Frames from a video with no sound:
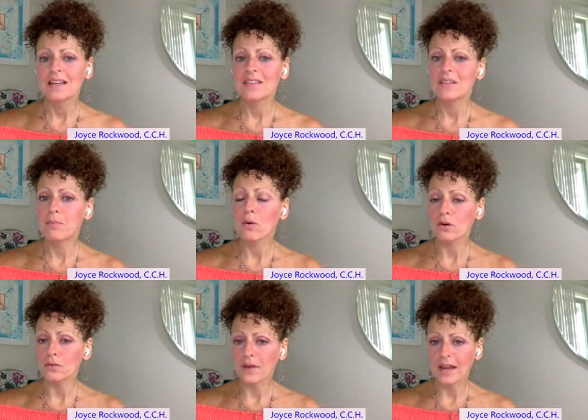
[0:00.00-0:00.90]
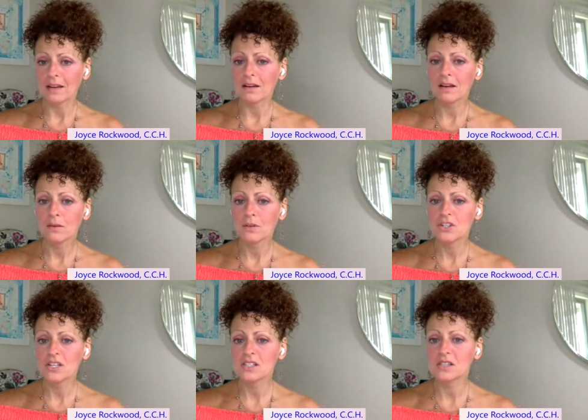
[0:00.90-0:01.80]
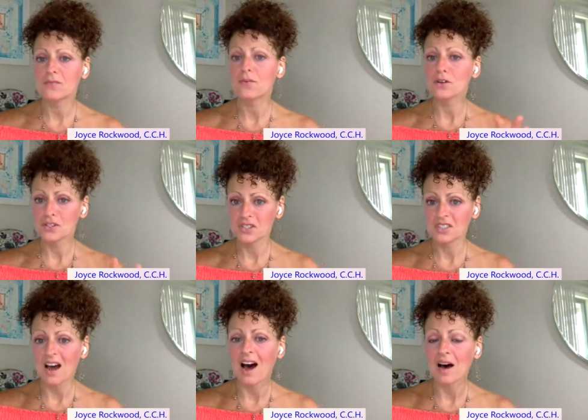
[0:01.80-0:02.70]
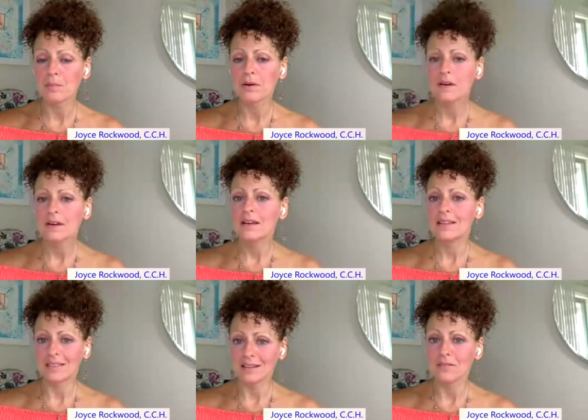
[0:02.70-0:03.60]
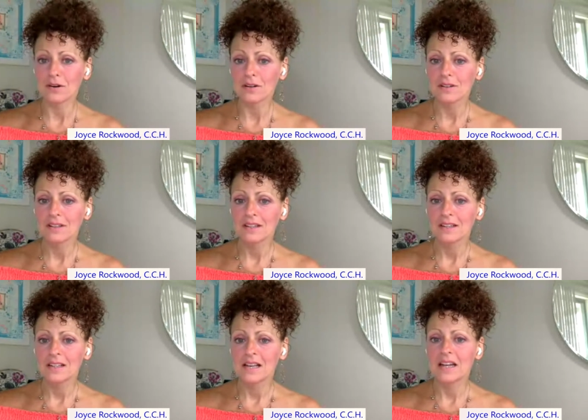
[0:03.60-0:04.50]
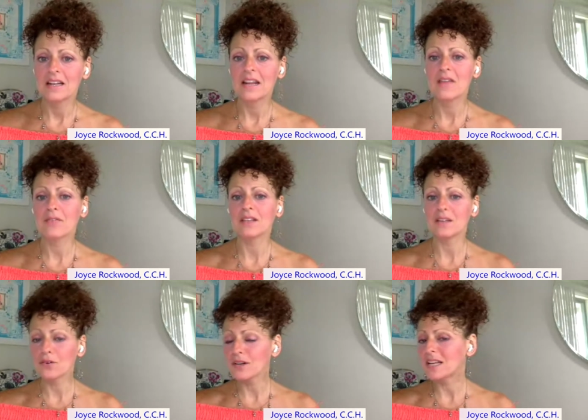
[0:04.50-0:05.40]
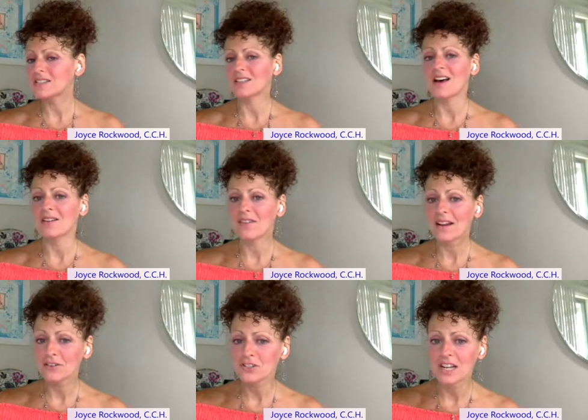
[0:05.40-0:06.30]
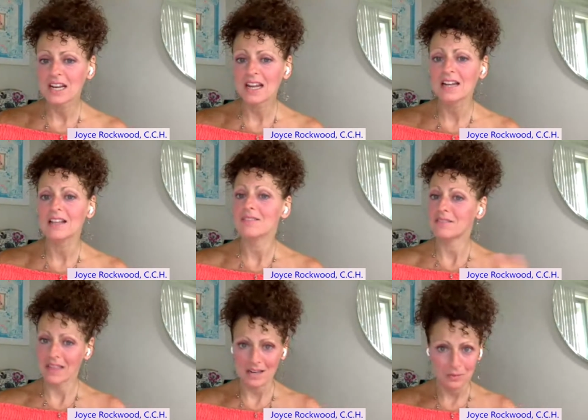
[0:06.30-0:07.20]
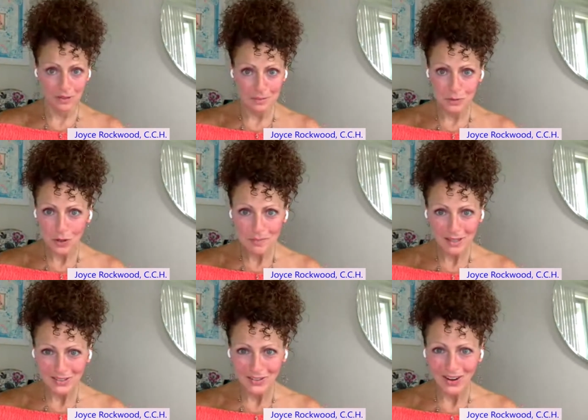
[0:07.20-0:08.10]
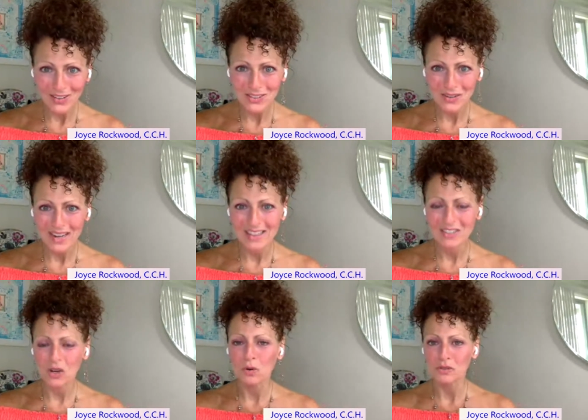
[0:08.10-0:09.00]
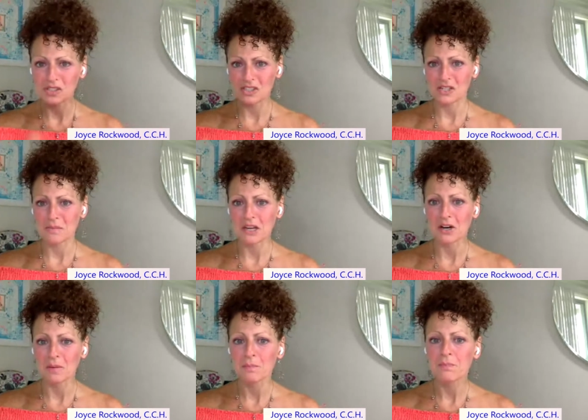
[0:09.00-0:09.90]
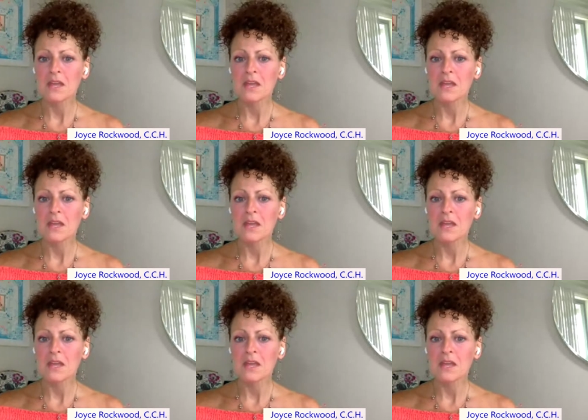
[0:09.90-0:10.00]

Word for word: in the portal vein, which is the first stop at the liver. And if the liver needs a lot of energy, and it, then it will absorb the glucose, right? There's a whole system here.